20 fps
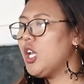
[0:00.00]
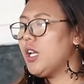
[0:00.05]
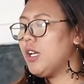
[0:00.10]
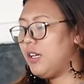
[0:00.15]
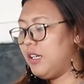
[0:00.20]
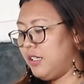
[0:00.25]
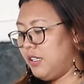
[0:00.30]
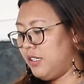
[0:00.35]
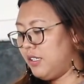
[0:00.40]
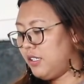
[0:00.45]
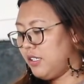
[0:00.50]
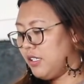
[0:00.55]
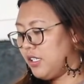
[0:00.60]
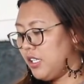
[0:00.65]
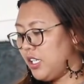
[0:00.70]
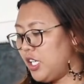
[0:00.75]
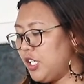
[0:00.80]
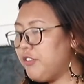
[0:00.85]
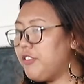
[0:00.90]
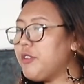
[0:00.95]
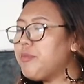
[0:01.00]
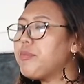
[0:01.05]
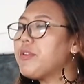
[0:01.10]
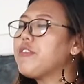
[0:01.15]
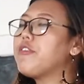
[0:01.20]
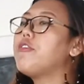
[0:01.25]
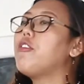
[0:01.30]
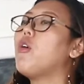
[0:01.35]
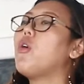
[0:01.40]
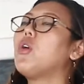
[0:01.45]
Even
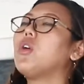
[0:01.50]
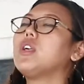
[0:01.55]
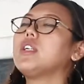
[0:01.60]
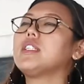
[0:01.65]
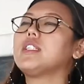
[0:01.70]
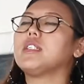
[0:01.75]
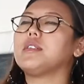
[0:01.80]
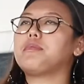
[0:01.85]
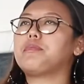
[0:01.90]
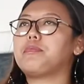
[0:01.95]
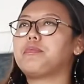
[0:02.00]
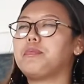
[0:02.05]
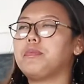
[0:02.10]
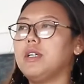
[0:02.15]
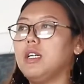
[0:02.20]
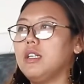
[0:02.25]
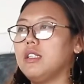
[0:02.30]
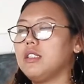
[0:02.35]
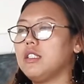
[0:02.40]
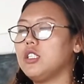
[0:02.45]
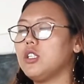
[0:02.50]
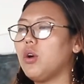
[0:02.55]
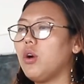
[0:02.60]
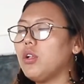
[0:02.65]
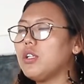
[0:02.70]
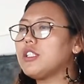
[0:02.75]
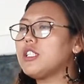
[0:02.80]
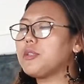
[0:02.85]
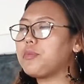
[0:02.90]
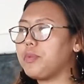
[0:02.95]
before the
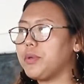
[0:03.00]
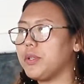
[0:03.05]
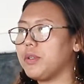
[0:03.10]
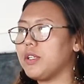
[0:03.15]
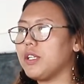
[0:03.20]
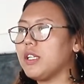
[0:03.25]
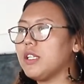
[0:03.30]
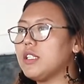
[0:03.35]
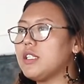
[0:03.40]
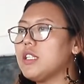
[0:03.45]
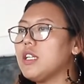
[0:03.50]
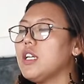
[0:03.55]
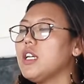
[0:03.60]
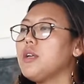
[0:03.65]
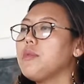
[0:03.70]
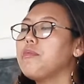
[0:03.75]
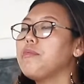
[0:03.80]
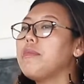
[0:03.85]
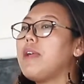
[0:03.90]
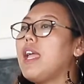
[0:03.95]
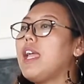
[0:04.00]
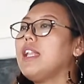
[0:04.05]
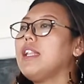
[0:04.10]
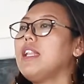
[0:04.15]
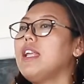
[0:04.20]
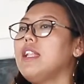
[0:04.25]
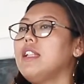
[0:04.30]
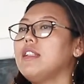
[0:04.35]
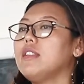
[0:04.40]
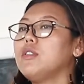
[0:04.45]
Neolithic period,
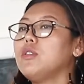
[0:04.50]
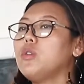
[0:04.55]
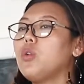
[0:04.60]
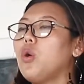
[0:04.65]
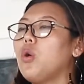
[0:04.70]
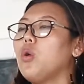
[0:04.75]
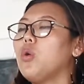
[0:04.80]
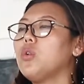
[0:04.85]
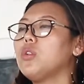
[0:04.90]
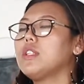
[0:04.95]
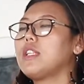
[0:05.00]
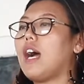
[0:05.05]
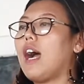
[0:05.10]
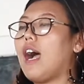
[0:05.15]
men know the